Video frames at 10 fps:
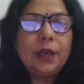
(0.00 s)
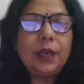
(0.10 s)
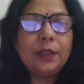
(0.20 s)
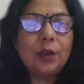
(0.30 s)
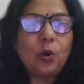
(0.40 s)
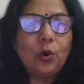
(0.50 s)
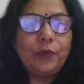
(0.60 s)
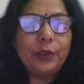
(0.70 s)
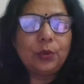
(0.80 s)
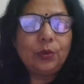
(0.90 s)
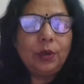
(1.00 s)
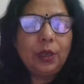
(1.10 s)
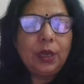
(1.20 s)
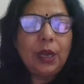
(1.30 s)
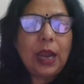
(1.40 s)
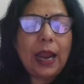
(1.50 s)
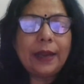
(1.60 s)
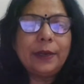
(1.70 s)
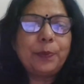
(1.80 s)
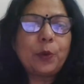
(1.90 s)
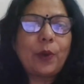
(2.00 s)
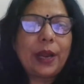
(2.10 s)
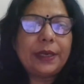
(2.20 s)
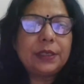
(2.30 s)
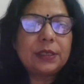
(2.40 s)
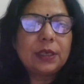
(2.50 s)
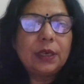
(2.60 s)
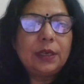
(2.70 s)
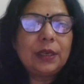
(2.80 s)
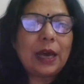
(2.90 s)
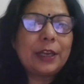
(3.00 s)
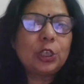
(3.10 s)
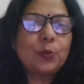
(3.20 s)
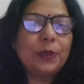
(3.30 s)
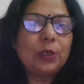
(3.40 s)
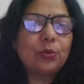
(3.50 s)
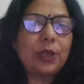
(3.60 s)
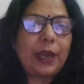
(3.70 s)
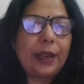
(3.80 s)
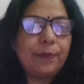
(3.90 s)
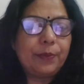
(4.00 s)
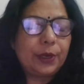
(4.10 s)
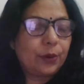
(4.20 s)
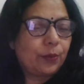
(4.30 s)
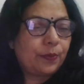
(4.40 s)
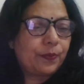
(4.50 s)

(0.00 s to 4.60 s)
in the ovule and it provides nourishment to the embryo.